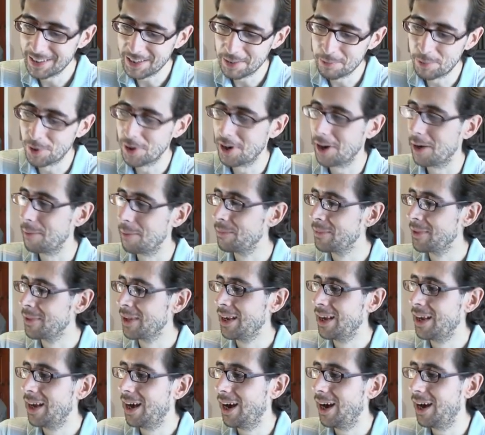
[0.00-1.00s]
that you put up.
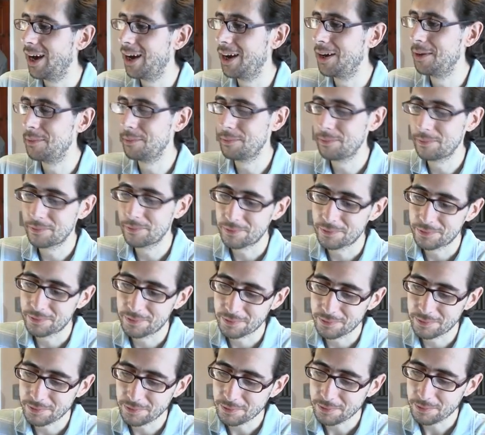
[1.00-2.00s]
Um,
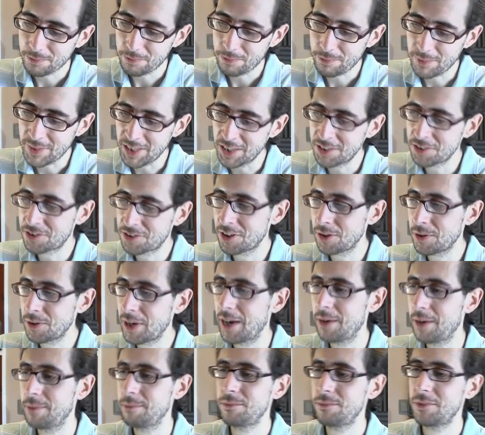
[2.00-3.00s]
so
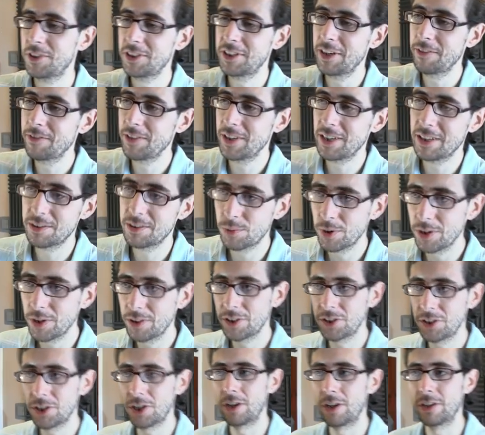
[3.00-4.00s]
yeah, definitely, it's
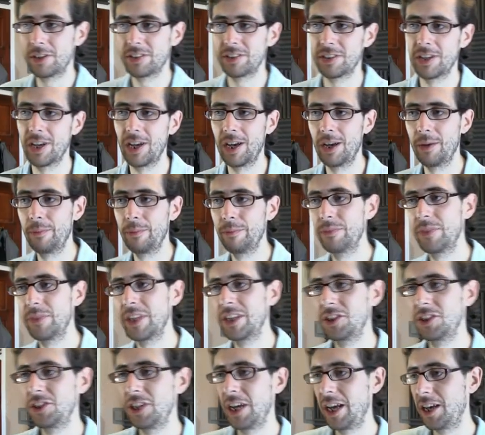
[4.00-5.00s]
worth a shot.
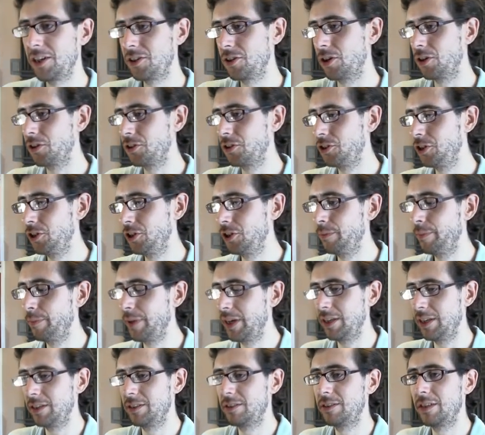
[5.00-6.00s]
Um, share.tube
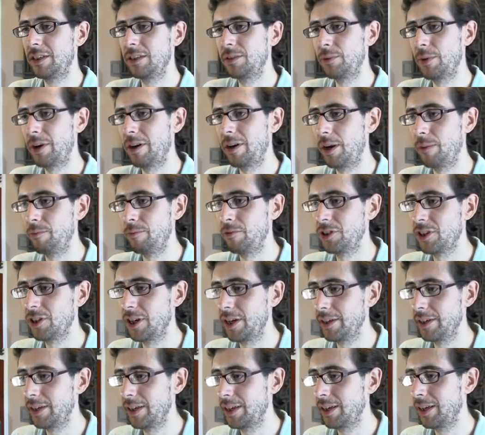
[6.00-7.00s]
is is where I'm
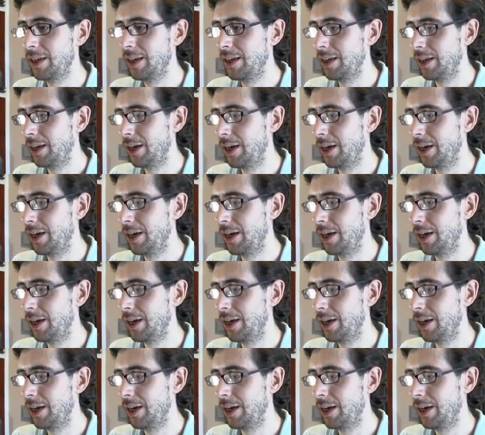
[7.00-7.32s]
residing.